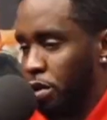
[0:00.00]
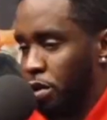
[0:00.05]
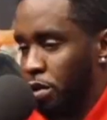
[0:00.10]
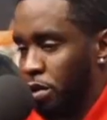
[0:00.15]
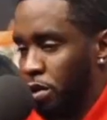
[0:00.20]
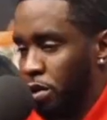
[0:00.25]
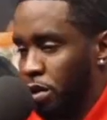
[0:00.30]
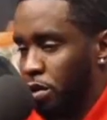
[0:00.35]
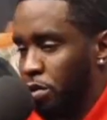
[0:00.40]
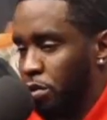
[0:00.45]

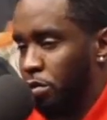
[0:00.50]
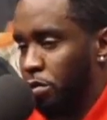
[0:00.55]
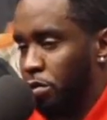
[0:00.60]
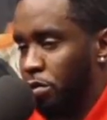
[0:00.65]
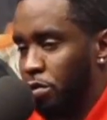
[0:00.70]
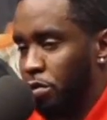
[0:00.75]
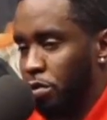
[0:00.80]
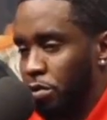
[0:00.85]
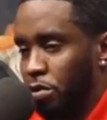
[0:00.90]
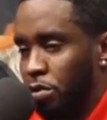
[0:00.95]
To
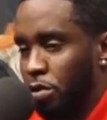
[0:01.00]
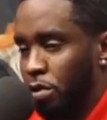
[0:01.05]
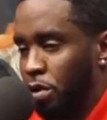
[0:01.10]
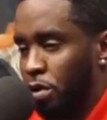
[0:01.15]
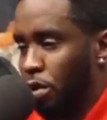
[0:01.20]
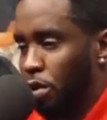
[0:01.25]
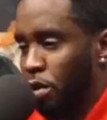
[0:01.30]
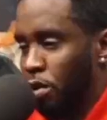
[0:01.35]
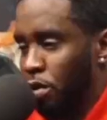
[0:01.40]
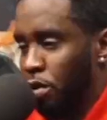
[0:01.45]
do,
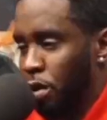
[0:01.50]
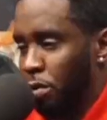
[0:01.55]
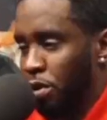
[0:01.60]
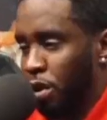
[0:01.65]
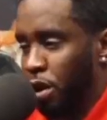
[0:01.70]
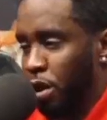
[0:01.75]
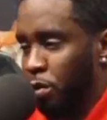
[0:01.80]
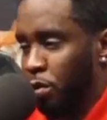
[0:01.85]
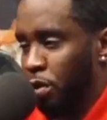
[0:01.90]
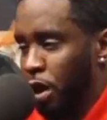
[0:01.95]
you know what I'm
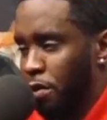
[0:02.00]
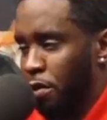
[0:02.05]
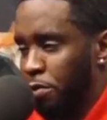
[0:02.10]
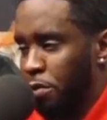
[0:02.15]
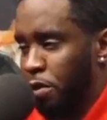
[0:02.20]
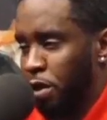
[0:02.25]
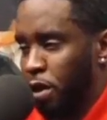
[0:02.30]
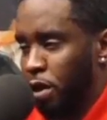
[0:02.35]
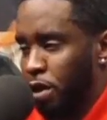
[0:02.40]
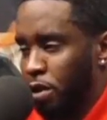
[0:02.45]
saying, what I
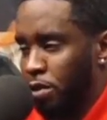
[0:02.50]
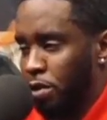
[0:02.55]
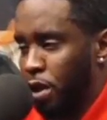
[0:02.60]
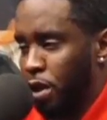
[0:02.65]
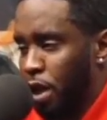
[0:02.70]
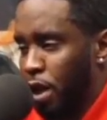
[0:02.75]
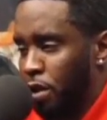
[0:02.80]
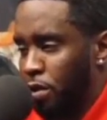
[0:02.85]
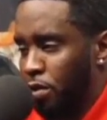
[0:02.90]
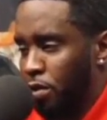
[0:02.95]
feel is
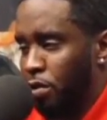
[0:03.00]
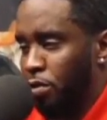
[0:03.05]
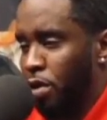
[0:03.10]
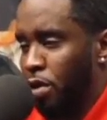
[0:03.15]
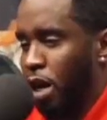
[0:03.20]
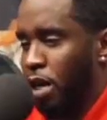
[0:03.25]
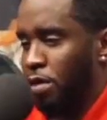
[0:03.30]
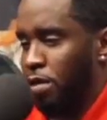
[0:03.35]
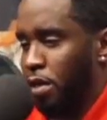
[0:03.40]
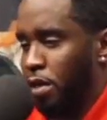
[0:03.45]
like the
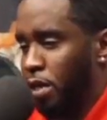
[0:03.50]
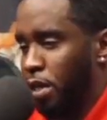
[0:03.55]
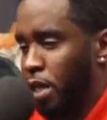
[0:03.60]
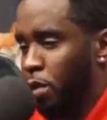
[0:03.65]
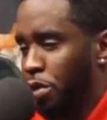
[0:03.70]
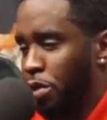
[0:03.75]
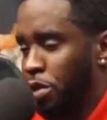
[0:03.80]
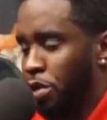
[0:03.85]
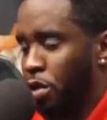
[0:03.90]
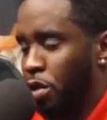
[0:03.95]
right thing that
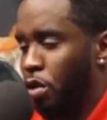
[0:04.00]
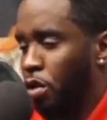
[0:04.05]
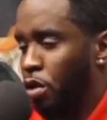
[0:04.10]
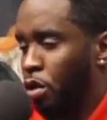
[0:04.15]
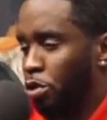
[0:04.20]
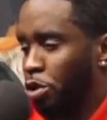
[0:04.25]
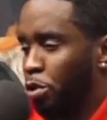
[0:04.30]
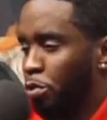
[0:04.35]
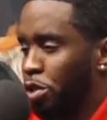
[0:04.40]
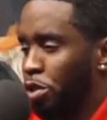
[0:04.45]
we should
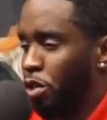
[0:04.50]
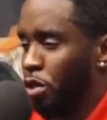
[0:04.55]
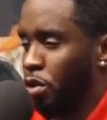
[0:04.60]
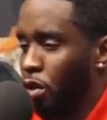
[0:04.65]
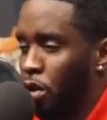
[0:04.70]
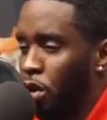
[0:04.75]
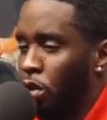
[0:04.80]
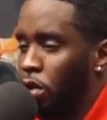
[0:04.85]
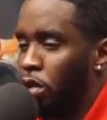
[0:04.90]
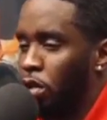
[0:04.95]
all do. We should
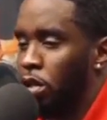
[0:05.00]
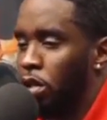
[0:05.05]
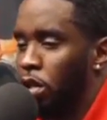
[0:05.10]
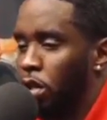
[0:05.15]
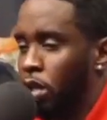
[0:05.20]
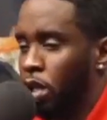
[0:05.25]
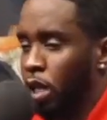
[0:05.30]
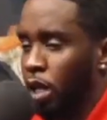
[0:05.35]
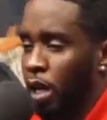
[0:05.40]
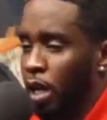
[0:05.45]
all
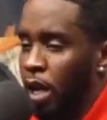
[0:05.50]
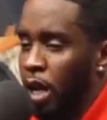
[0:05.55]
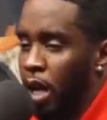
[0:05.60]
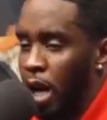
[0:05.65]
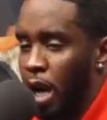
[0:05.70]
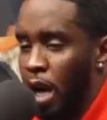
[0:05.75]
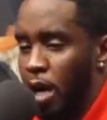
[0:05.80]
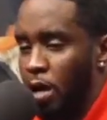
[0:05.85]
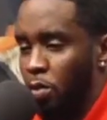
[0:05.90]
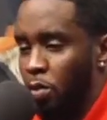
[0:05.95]
look
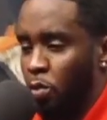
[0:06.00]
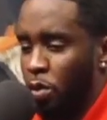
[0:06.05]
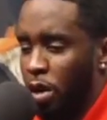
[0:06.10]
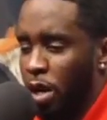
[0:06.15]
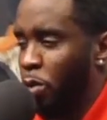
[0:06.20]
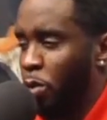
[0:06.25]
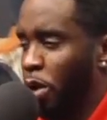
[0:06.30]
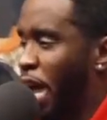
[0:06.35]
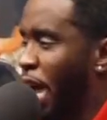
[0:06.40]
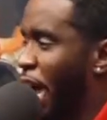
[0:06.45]
at
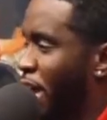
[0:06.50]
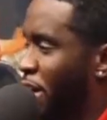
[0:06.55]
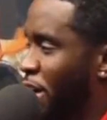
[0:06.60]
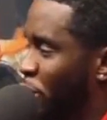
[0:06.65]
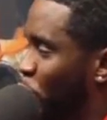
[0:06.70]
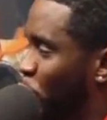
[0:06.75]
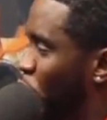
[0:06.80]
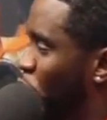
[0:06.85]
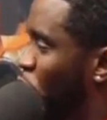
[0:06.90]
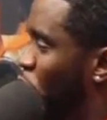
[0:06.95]
where we're at in
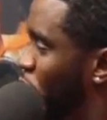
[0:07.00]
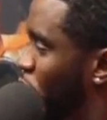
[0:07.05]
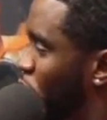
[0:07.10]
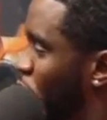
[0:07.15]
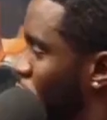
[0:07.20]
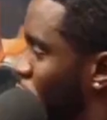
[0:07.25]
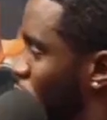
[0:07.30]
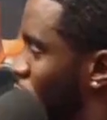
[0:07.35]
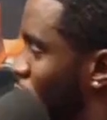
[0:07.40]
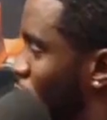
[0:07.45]
the world
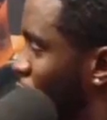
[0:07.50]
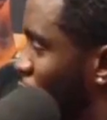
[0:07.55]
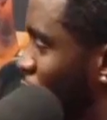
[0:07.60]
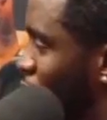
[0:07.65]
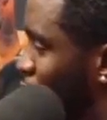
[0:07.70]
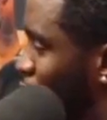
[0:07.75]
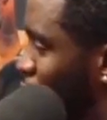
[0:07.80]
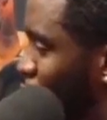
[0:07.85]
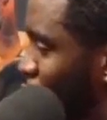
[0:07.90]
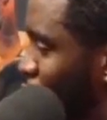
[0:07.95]
today. You
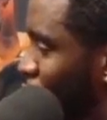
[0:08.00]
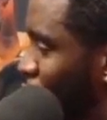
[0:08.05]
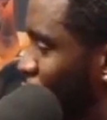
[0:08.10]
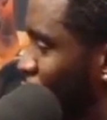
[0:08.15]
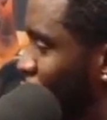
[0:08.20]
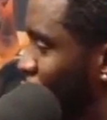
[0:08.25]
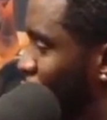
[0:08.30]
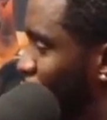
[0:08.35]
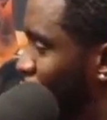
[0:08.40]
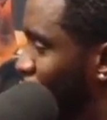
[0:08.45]
know what I'm
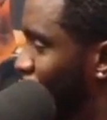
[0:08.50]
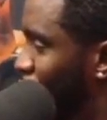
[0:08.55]
saying?